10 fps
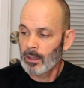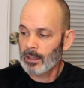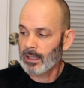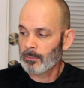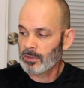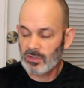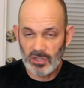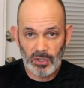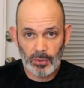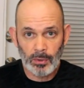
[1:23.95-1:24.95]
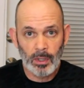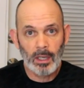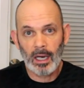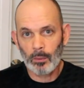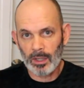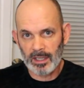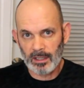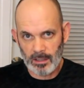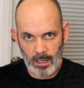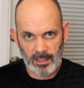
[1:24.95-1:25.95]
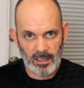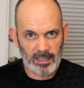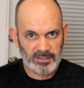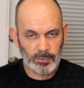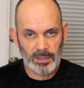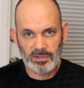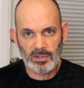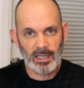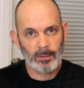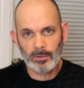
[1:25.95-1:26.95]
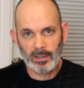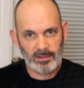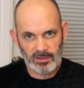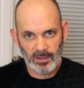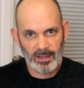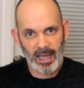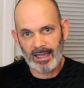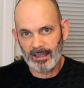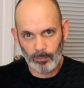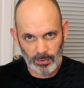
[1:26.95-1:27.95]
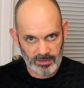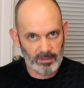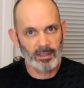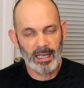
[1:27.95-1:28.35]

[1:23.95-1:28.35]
And number two, I wanted an on and off switch so that I would so that it was